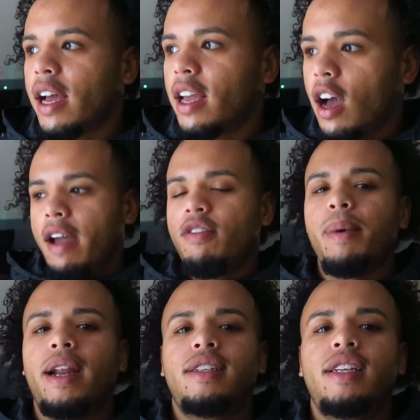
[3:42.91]
like
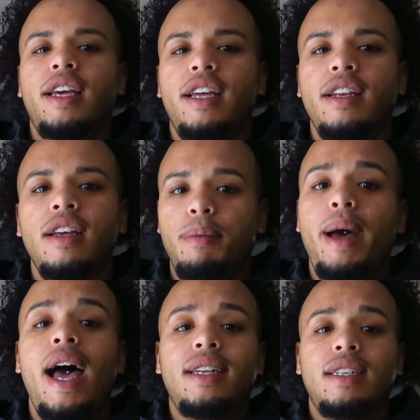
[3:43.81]
everybody's seeing the
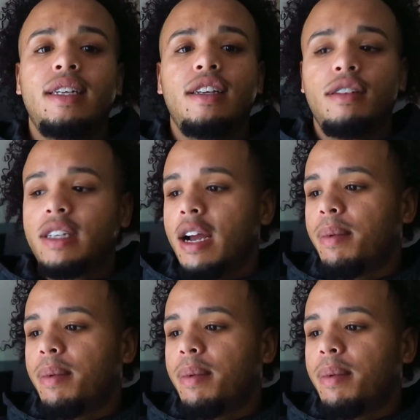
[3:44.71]
bad shit, you know what I'm saying?